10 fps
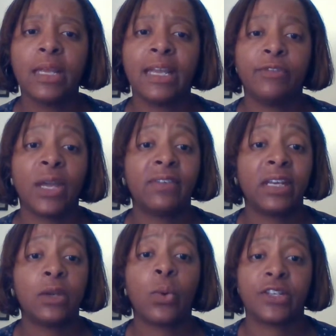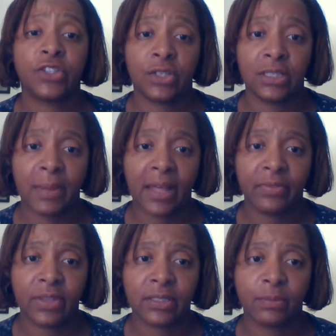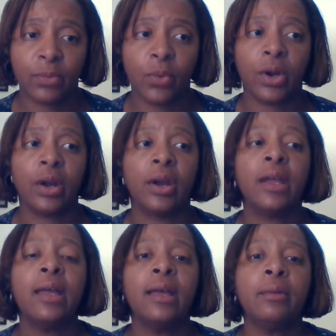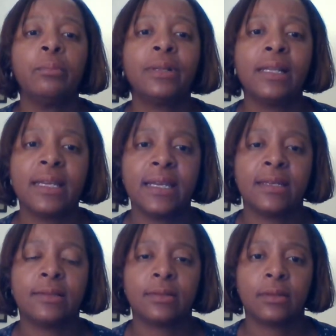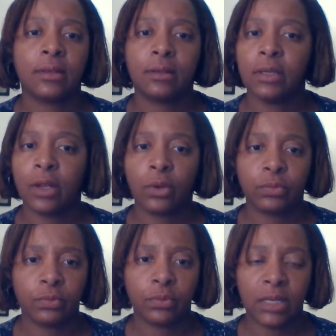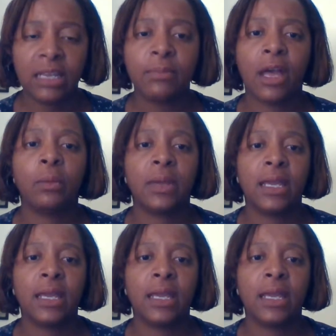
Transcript: If you have any questions about this more, please, email